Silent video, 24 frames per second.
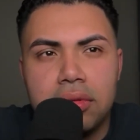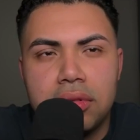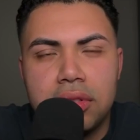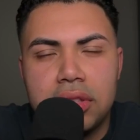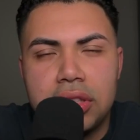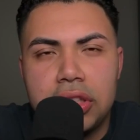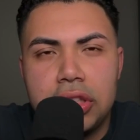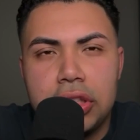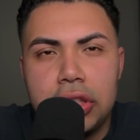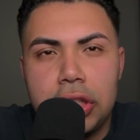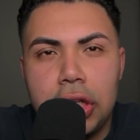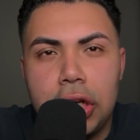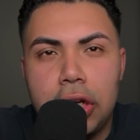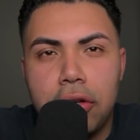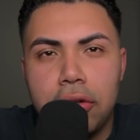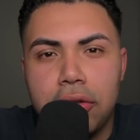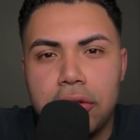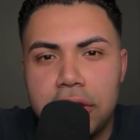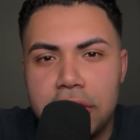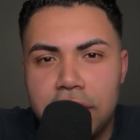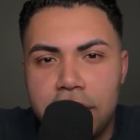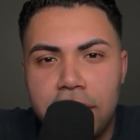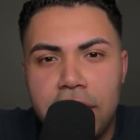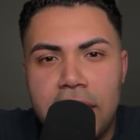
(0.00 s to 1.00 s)
you know,
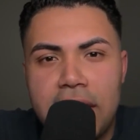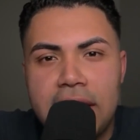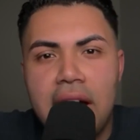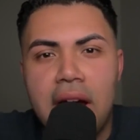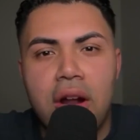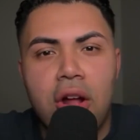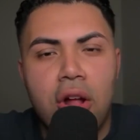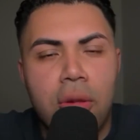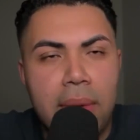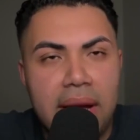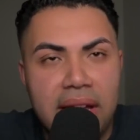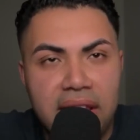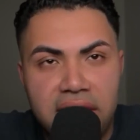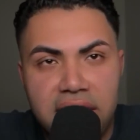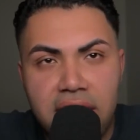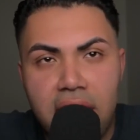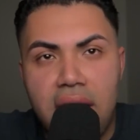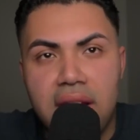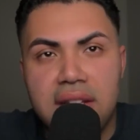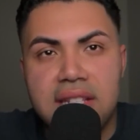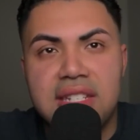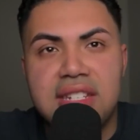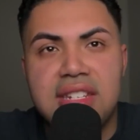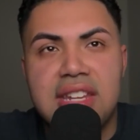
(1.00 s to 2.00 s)
if I got all my
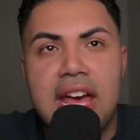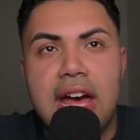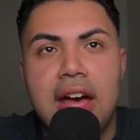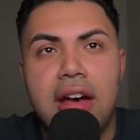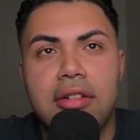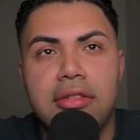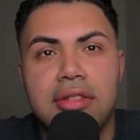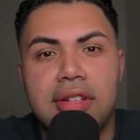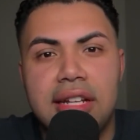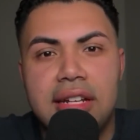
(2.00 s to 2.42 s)
thoughts down